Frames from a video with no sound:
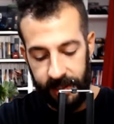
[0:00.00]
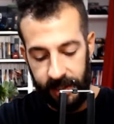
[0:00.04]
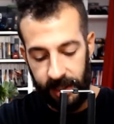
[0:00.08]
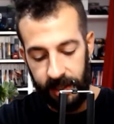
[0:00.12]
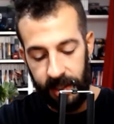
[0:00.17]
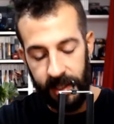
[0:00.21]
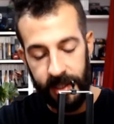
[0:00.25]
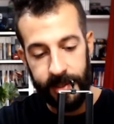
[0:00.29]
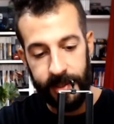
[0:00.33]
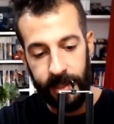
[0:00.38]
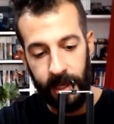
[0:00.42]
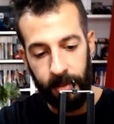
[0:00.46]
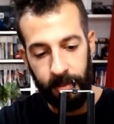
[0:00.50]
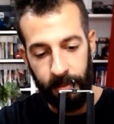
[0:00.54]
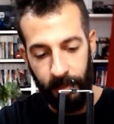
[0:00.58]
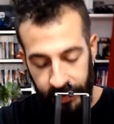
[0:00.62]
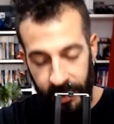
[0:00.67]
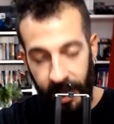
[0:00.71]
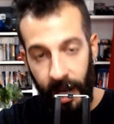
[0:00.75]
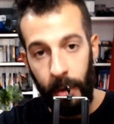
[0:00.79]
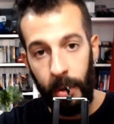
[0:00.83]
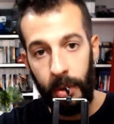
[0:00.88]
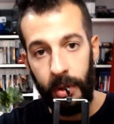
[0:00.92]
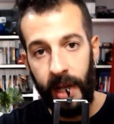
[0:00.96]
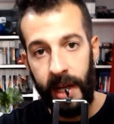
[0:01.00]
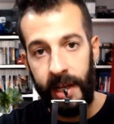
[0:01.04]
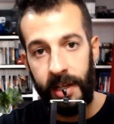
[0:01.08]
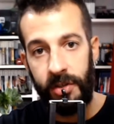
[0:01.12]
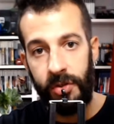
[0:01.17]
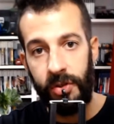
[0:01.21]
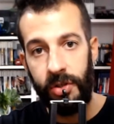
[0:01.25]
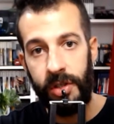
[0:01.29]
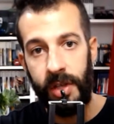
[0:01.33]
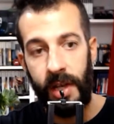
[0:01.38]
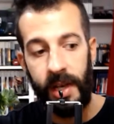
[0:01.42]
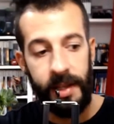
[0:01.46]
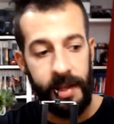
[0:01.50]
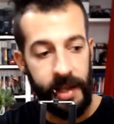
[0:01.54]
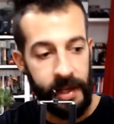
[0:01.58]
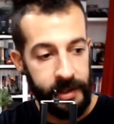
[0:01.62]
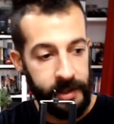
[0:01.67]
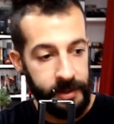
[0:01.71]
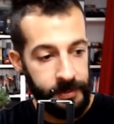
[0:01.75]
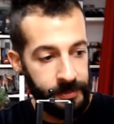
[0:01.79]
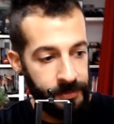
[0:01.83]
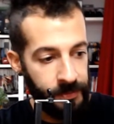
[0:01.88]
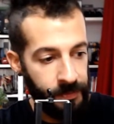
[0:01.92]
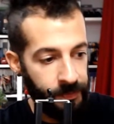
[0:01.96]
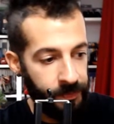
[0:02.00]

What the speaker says: this up, I would like to say that